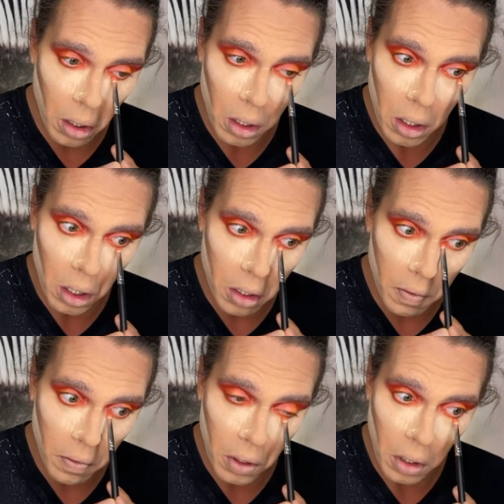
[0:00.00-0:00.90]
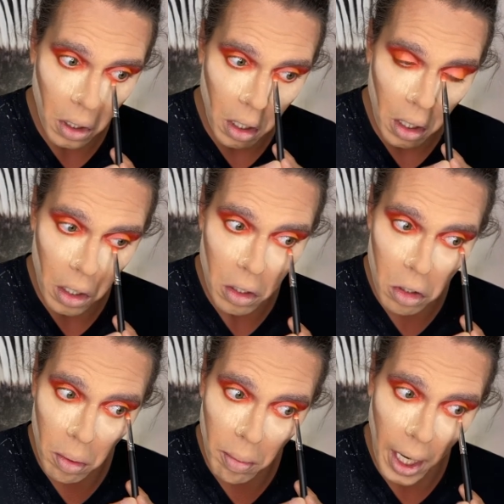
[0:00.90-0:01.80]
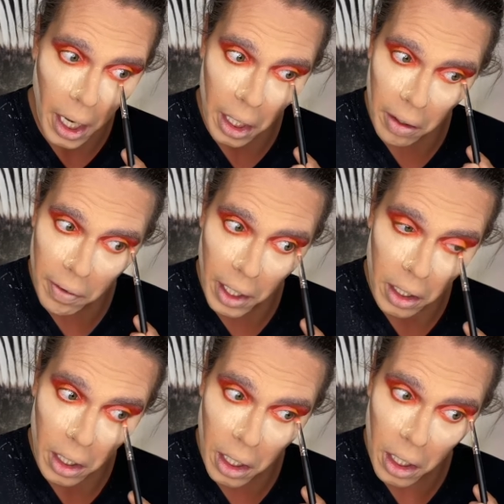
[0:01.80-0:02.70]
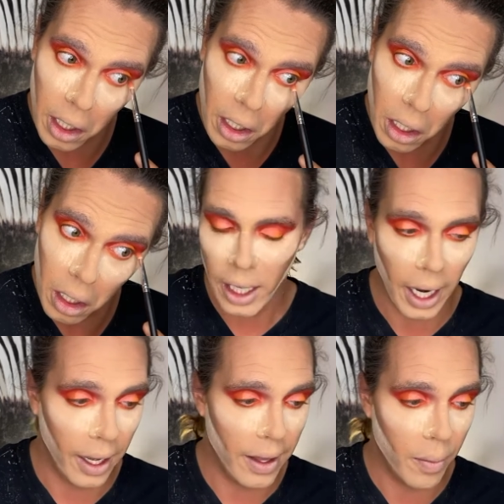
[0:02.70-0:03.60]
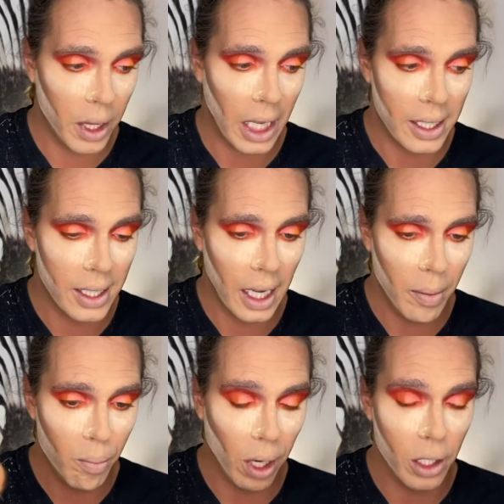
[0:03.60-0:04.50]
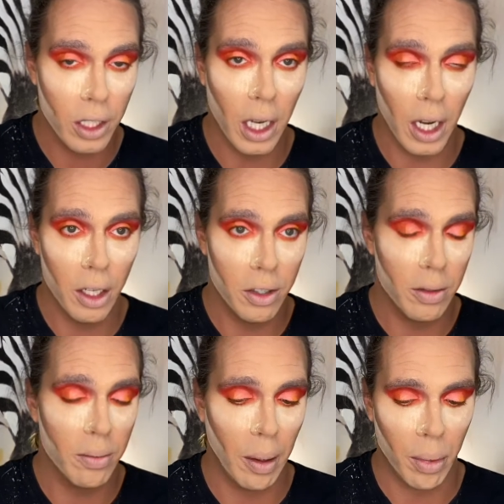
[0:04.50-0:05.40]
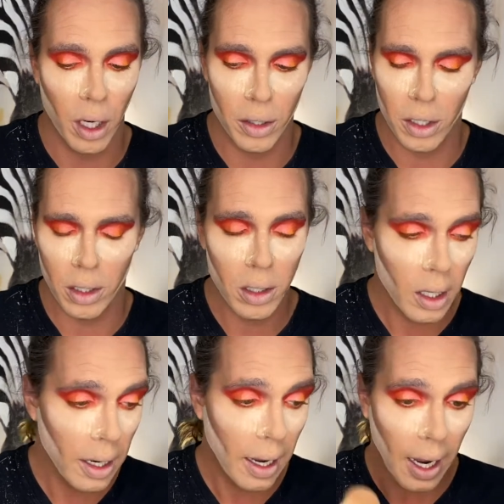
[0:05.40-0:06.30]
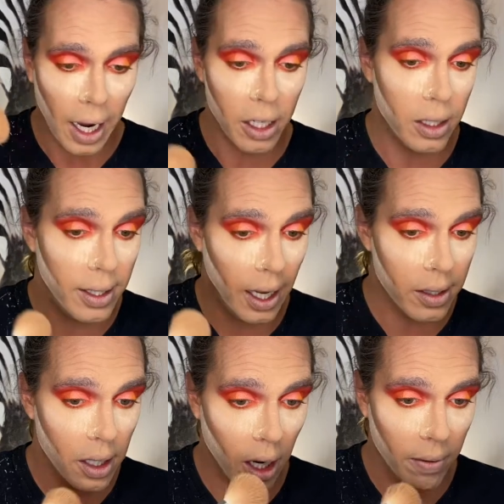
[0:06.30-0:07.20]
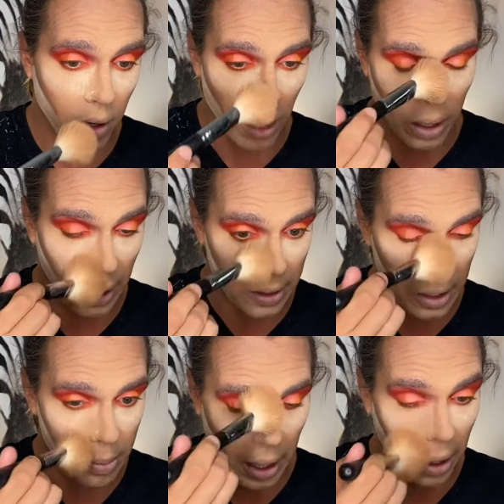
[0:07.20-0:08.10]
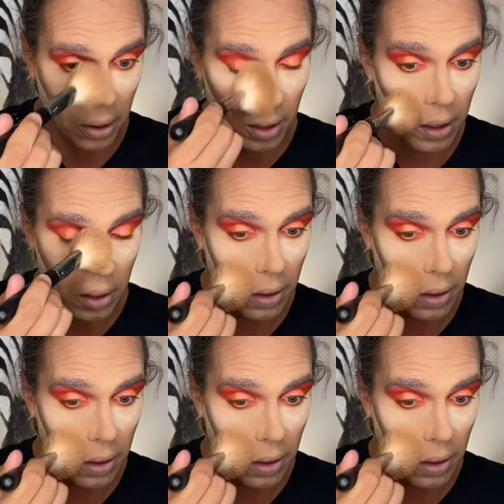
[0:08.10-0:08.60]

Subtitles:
Just for dramatic effect, I think. Okay, and then with that same brush that I used for my bronzer, I just dust off all the excess powder